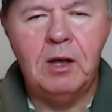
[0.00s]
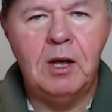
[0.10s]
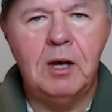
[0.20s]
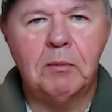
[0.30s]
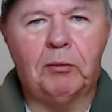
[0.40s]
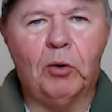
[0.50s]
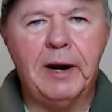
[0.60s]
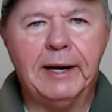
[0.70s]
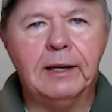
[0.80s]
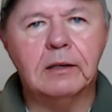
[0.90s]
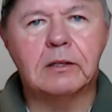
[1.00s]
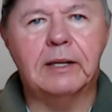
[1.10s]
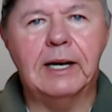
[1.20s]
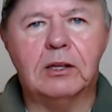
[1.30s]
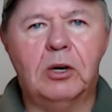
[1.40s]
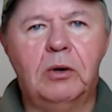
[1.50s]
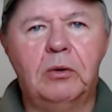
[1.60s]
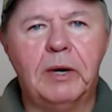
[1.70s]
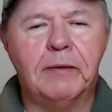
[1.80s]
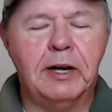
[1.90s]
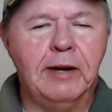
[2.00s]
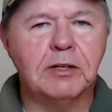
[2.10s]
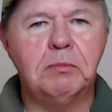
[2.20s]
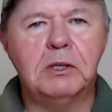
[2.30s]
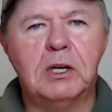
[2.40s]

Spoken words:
Before I get into that, though, we have an announcement